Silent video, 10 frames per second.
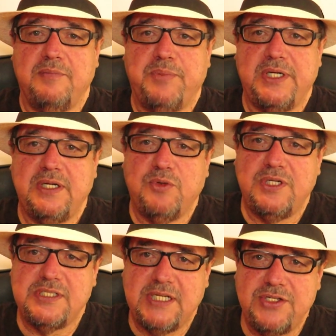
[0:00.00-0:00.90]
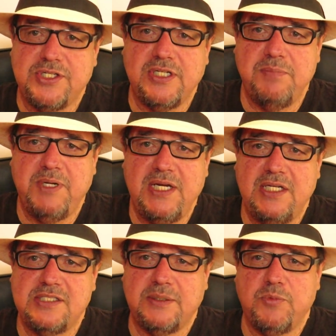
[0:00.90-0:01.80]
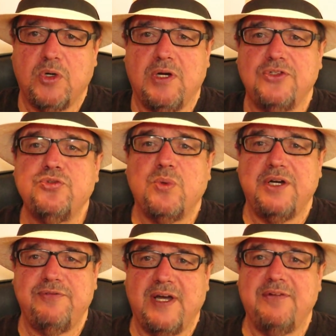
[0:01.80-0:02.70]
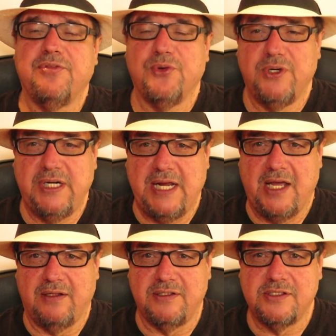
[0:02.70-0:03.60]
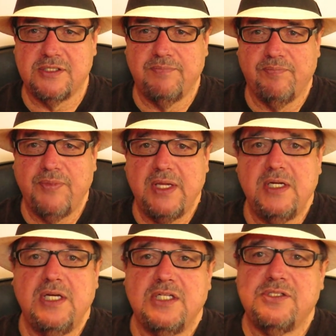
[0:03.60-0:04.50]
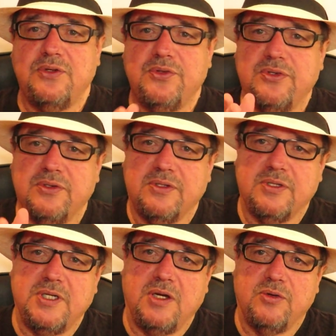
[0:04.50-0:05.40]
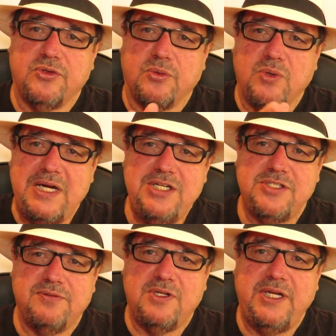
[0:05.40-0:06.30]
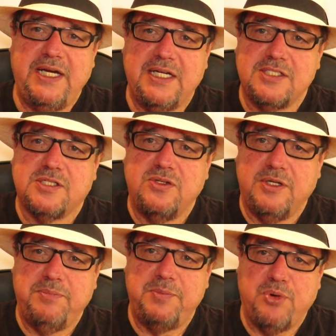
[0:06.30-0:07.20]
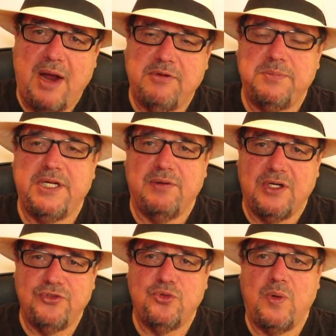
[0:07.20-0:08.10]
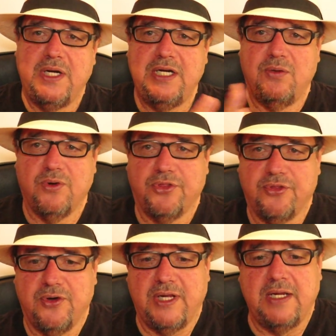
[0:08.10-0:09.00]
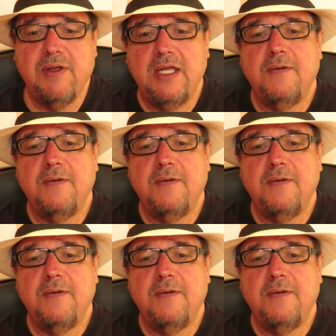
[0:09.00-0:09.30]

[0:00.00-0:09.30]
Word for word: but it would essentially be somewhere around $25, $30. So the range of cleaning is going to be probably around 20 or 30.